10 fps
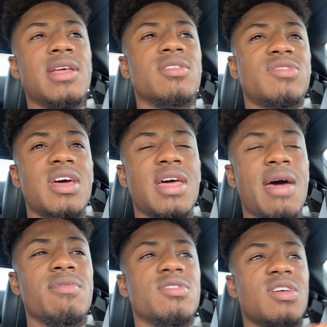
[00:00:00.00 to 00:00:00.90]
instead of
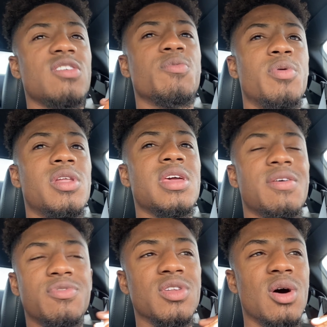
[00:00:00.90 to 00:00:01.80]
having to change the pulley,
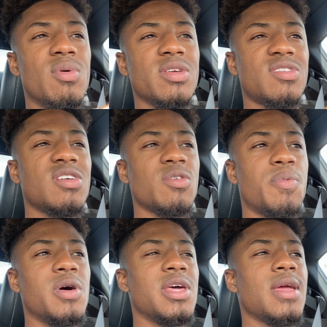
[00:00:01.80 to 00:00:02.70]
if you don't want to change the
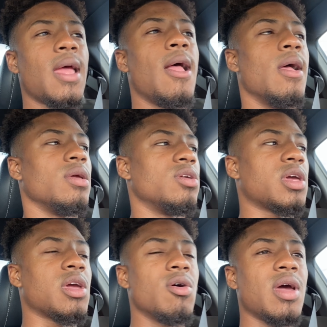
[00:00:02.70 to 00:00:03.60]
pulley, you
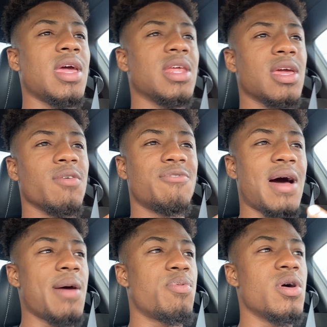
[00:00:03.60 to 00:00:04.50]
can go ahead and get a
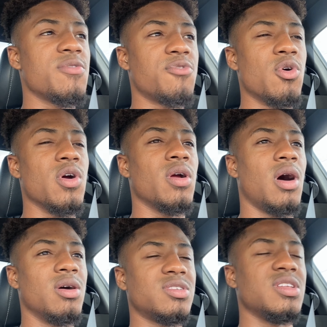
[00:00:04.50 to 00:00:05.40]
5.4
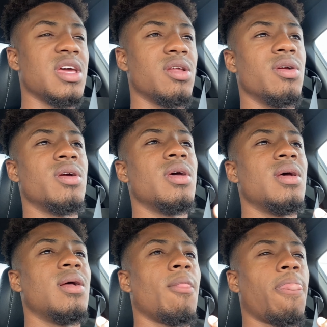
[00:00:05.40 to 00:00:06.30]
alternator
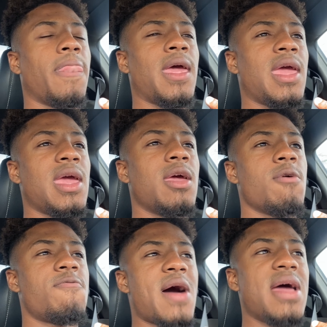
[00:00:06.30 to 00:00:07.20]

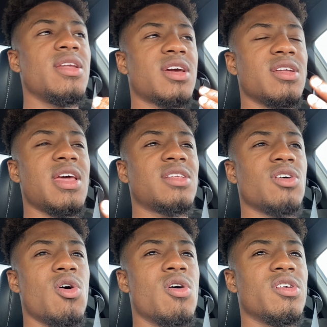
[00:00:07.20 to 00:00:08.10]
and find the
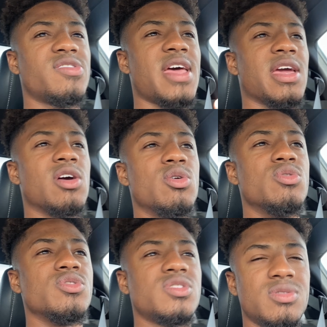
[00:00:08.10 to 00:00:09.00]
connector harness that
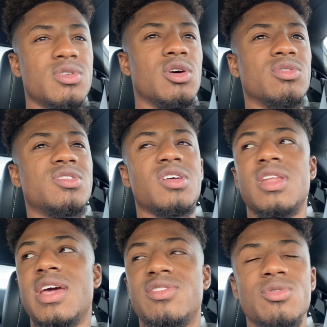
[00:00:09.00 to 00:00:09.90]
goes, you know, to
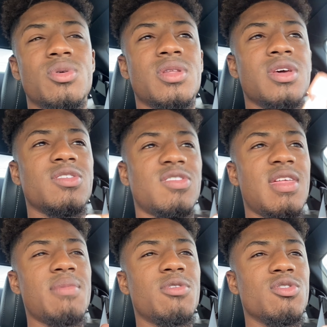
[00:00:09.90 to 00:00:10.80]
connect to it.
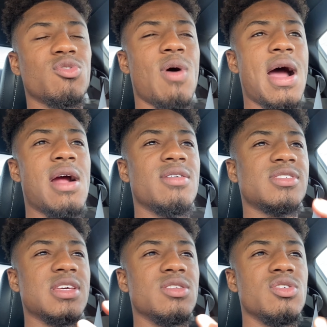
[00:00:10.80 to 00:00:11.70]
Snip those
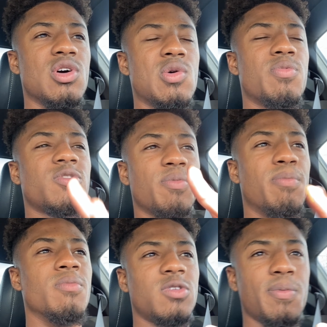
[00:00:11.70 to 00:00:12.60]
wires and, you know,
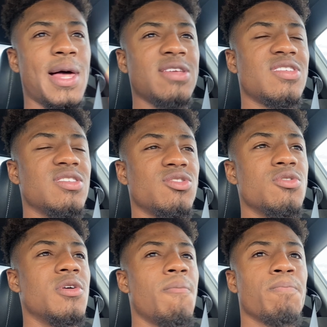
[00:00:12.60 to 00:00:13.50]
splice
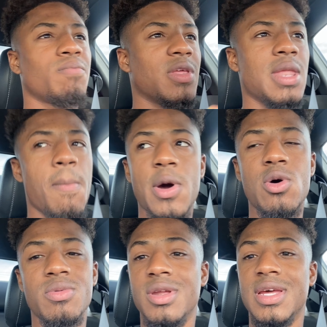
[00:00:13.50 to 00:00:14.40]
into it, and then
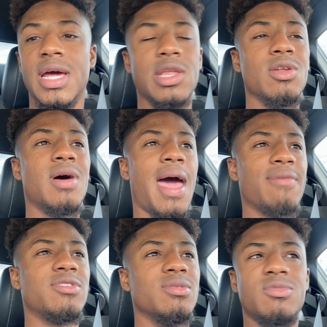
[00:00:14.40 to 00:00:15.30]
boom, you're done. You don't
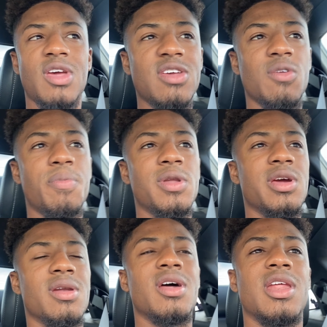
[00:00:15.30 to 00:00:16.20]
have to change the
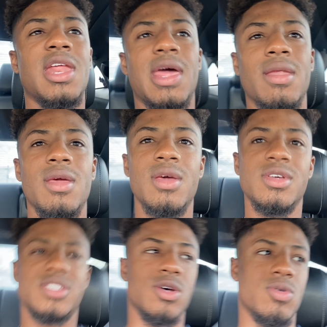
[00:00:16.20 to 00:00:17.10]
pulley or none of that.
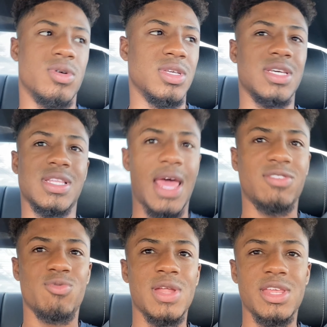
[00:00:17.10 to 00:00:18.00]
So
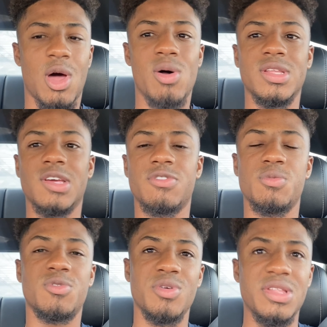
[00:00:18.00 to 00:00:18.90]
that's really the only
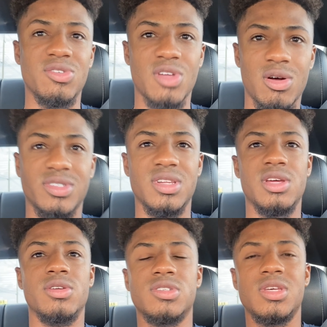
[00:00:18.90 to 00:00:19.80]
difference between those
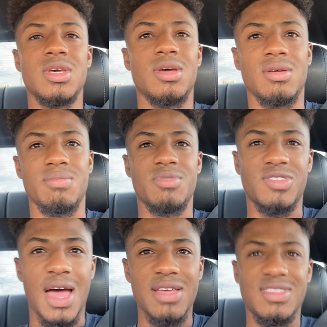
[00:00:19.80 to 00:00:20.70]
alternators.
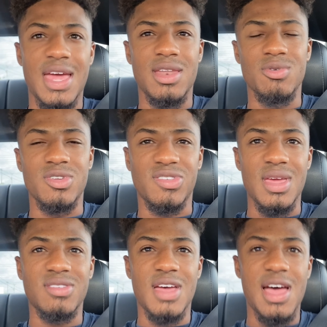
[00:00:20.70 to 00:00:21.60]
Besides that, they were the
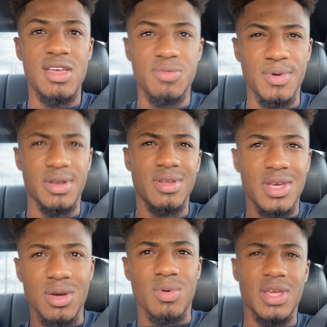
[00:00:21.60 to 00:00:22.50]
same size, but
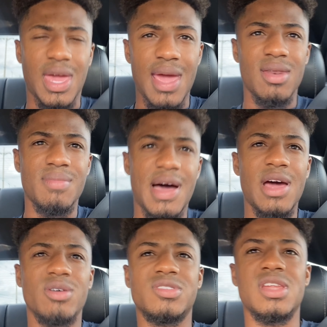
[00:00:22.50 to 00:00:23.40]
when it came to my
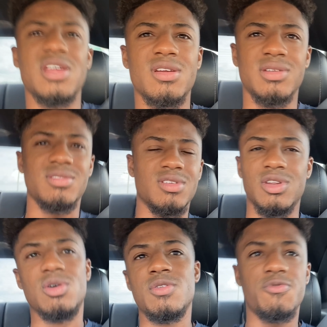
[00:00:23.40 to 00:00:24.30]
alternator, you know, it